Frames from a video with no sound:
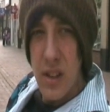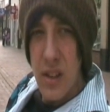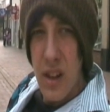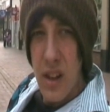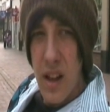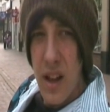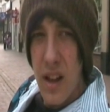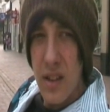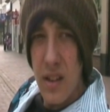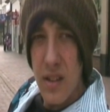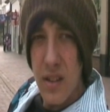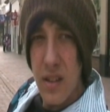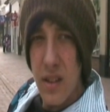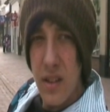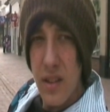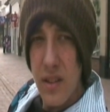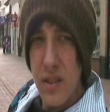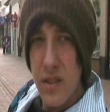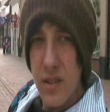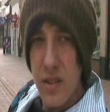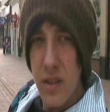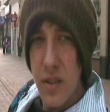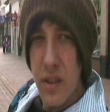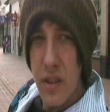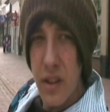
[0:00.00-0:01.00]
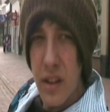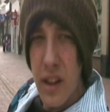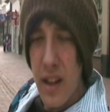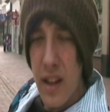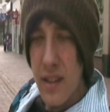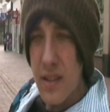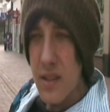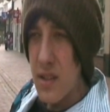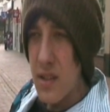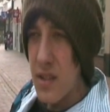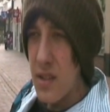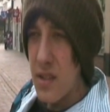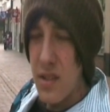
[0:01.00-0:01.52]
like these southern
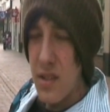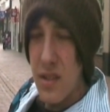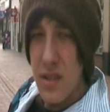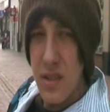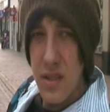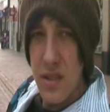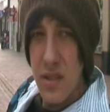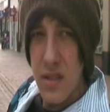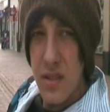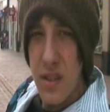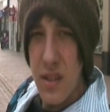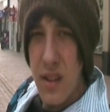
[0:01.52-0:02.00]
lads, because